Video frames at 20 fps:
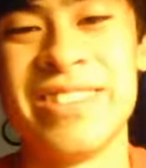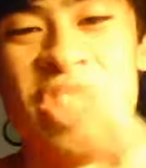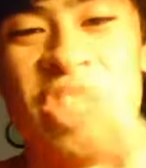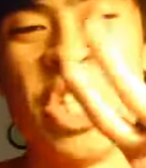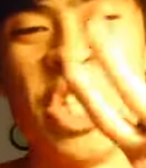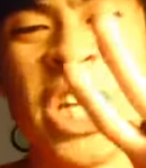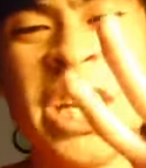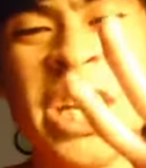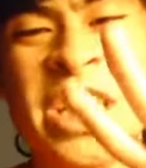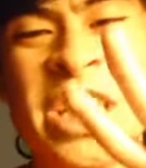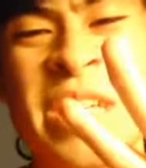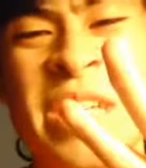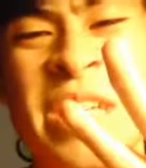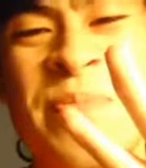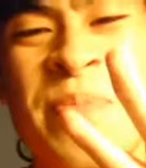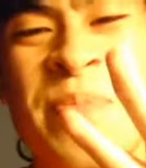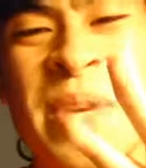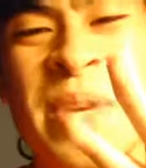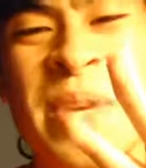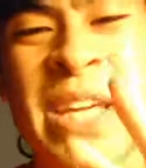
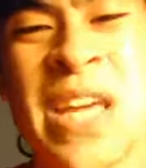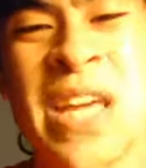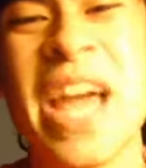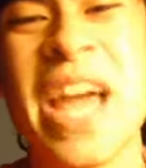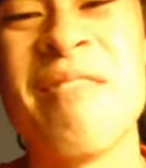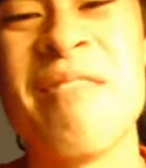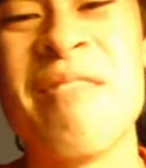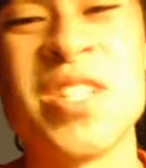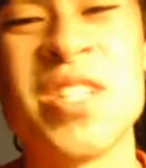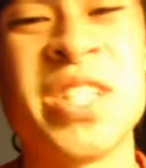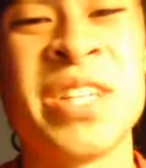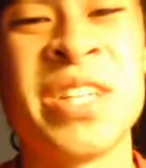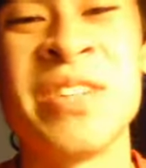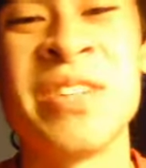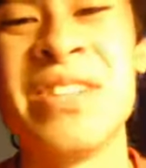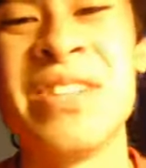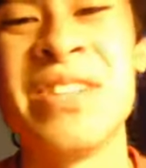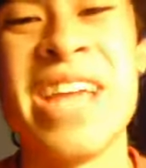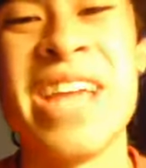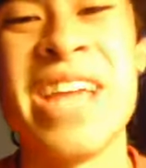JTB, every single
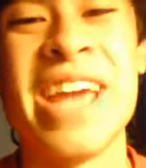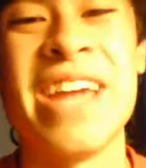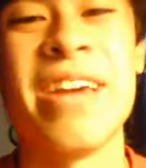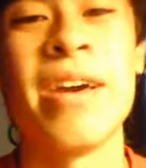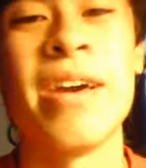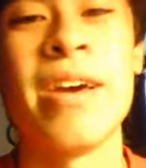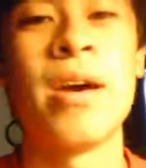day.